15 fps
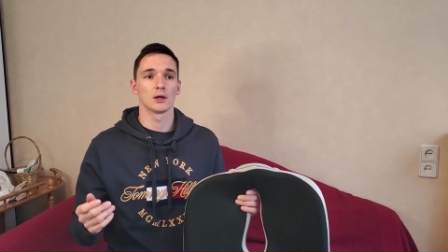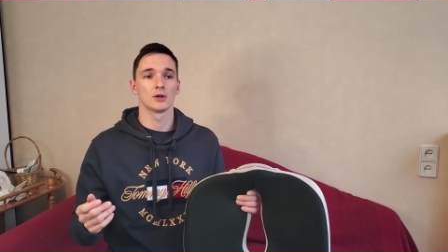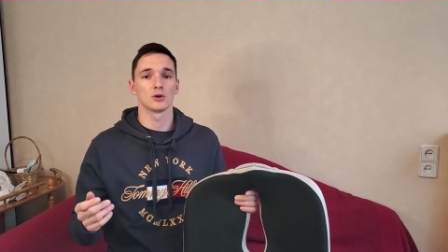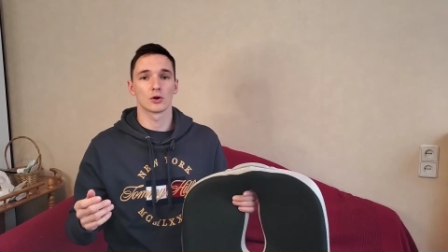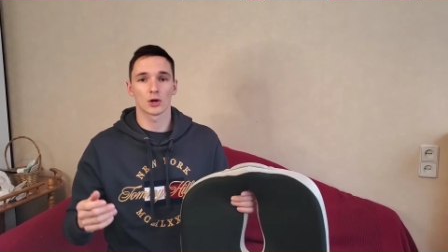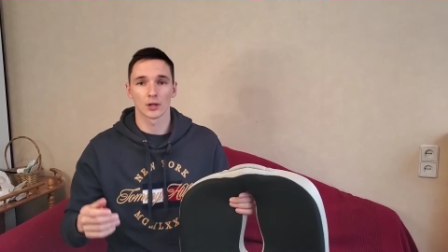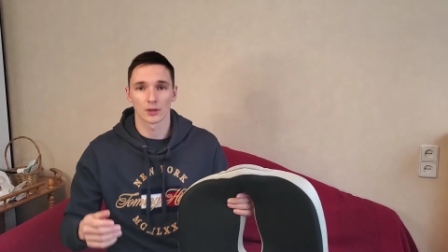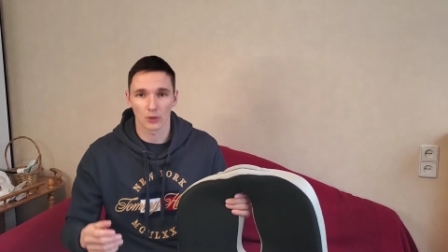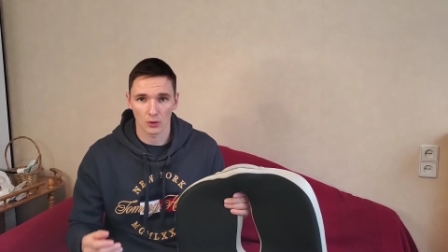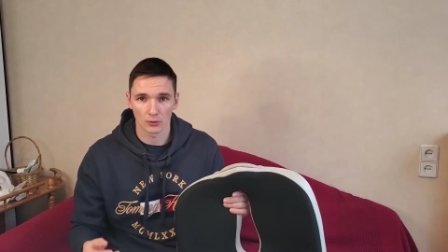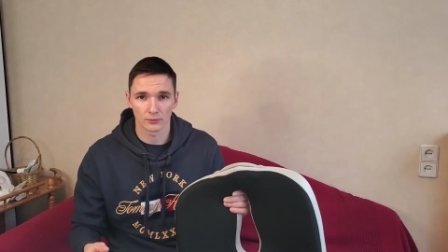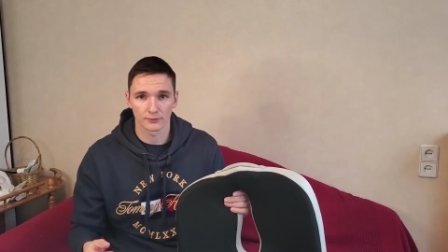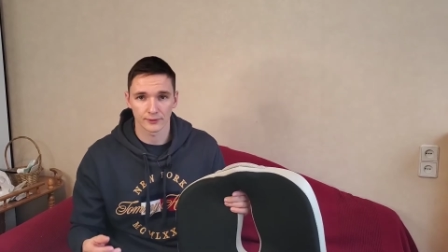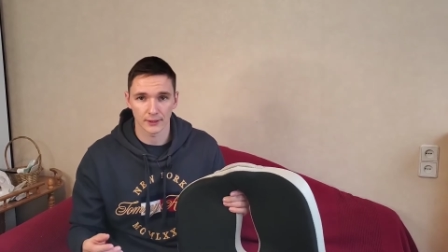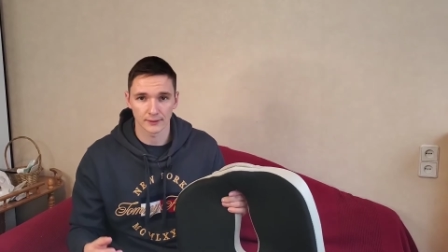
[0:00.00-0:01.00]
you kind of go
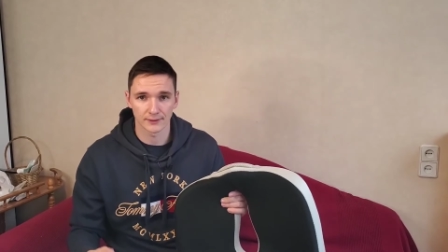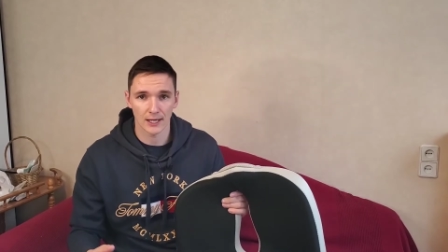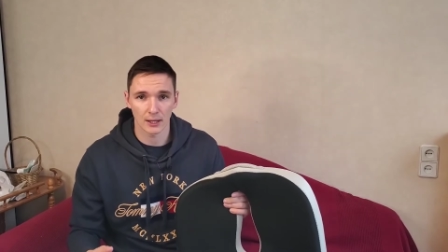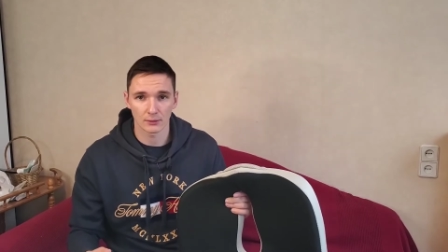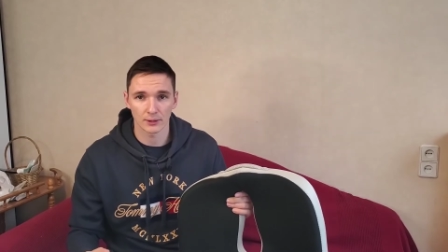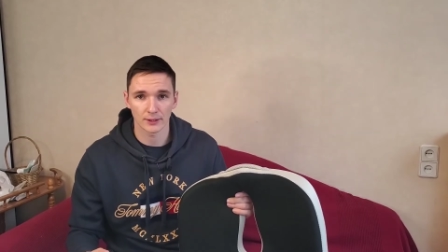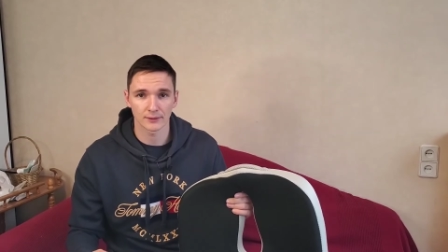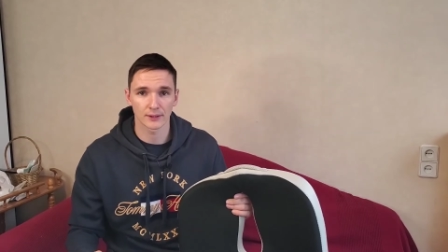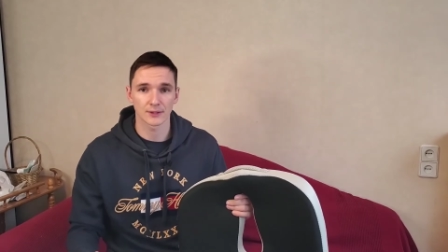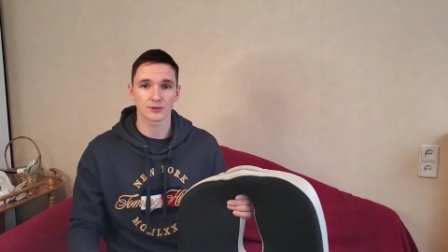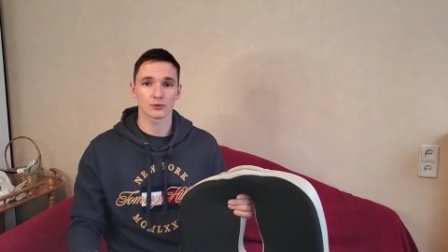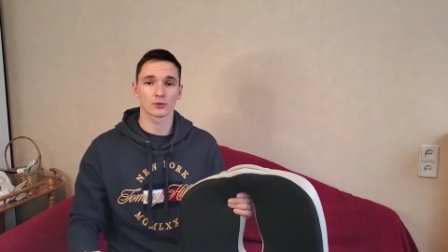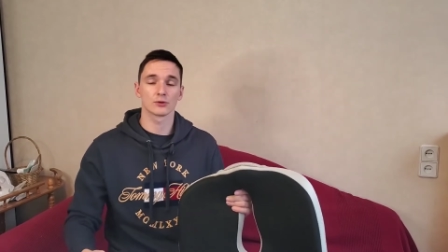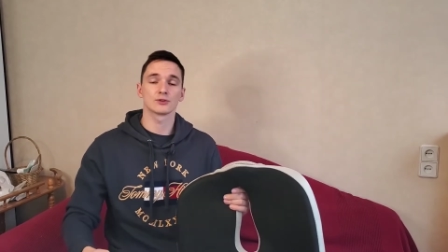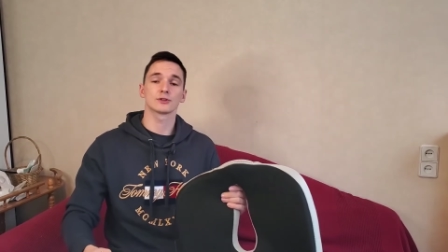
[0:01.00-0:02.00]
like down like
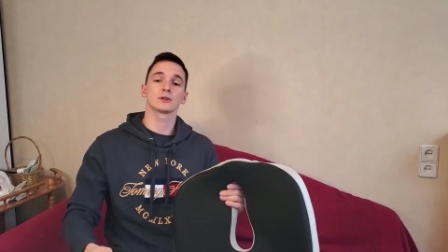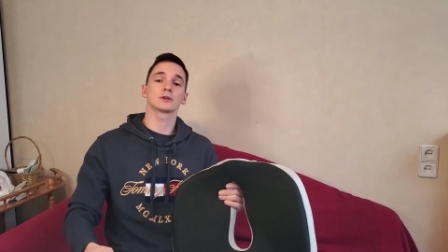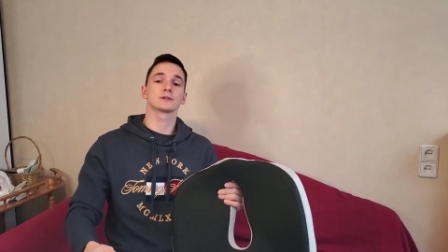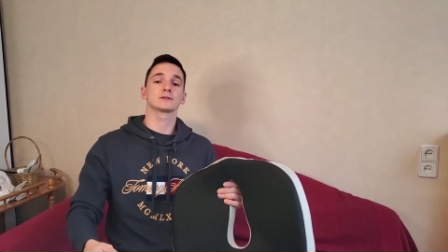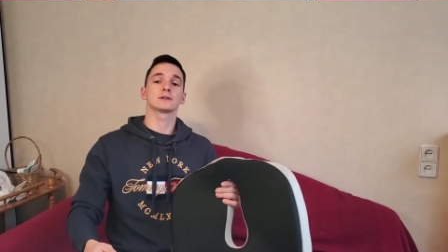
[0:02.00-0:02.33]
this or you start